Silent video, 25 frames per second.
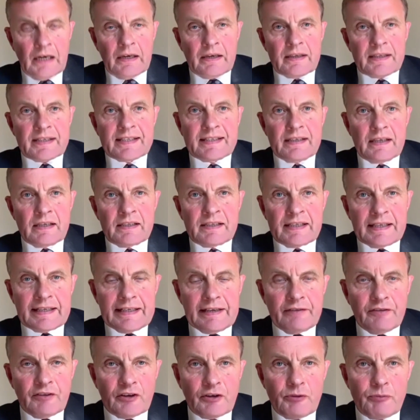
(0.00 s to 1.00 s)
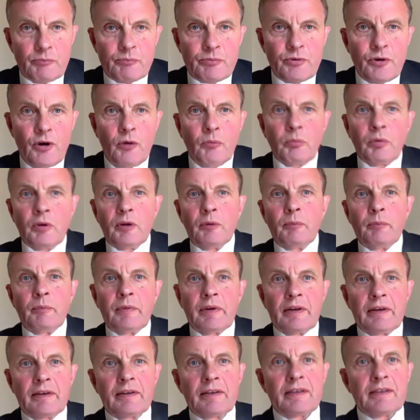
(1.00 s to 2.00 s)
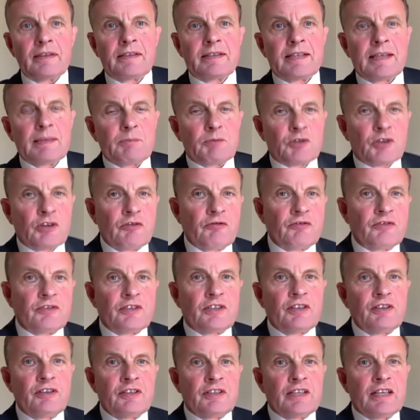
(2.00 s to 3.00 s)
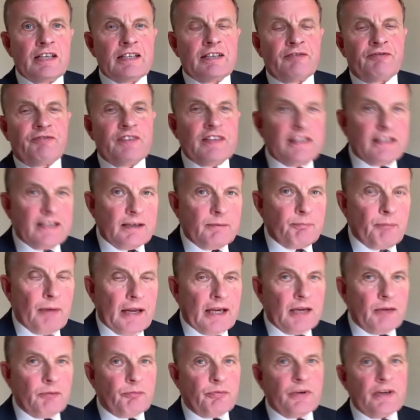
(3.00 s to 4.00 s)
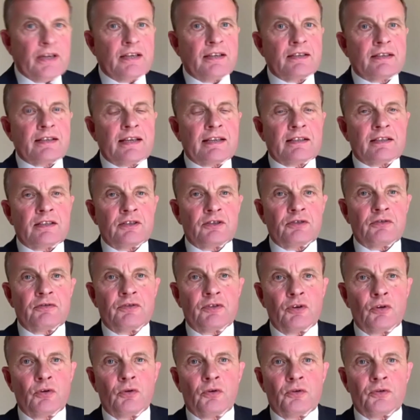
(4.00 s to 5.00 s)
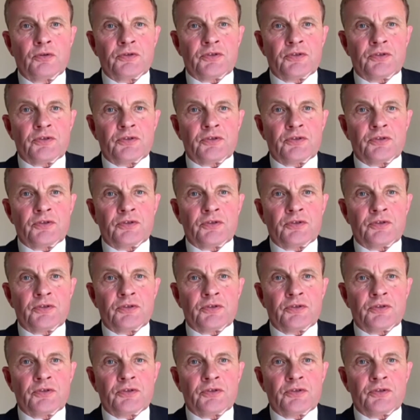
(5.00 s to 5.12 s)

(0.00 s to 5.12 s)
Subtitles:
a significant problem, and yes, it seems to have defeated many predecessors of yours.